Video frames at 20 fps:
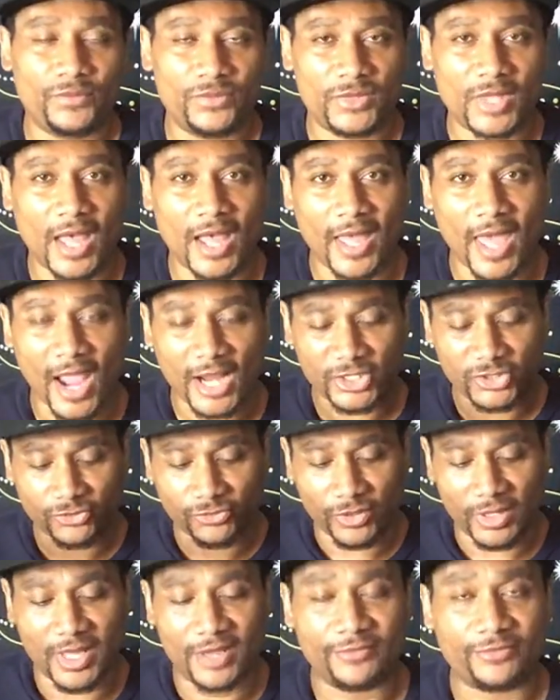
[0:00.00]
that
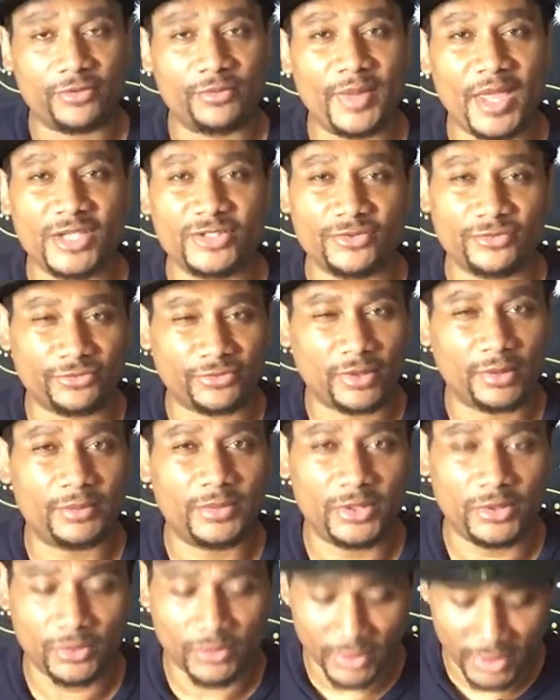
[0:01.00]
extra information from
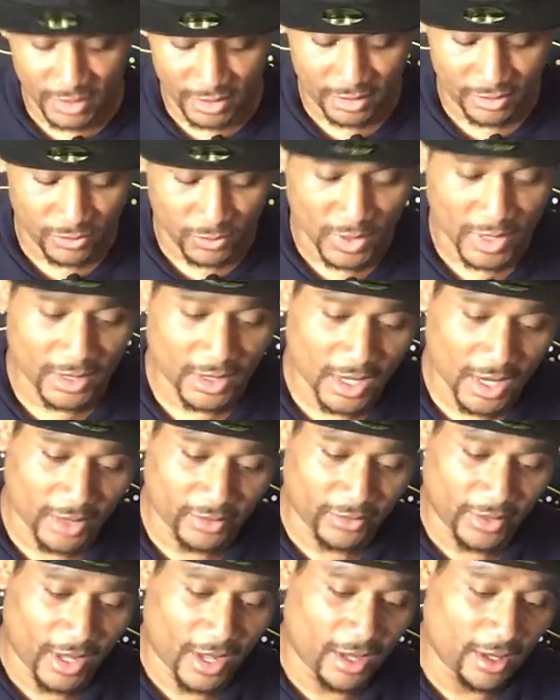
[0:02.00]
you and
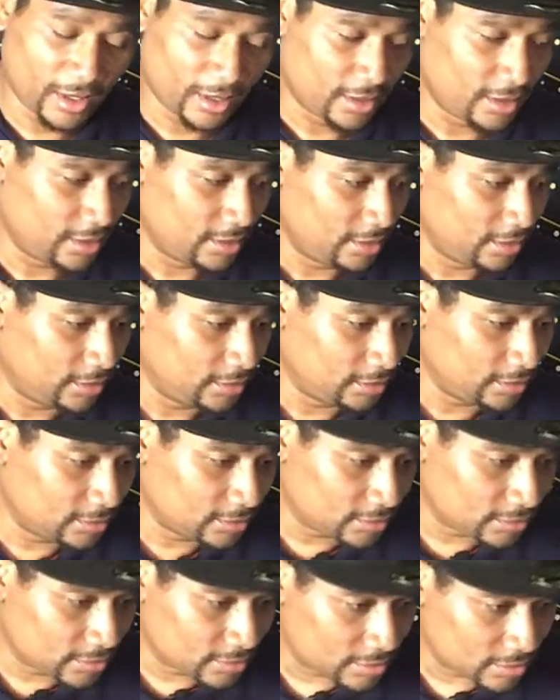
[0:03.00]
whatnot. Okay.
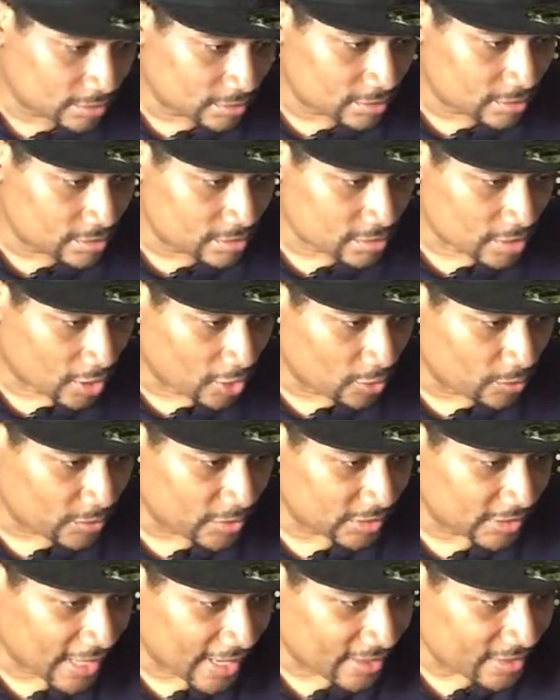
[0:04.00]
So I hope
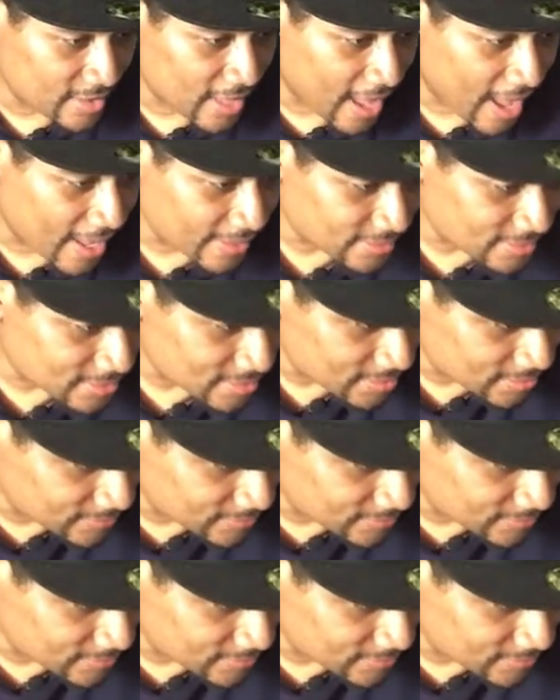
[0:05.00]
you like that.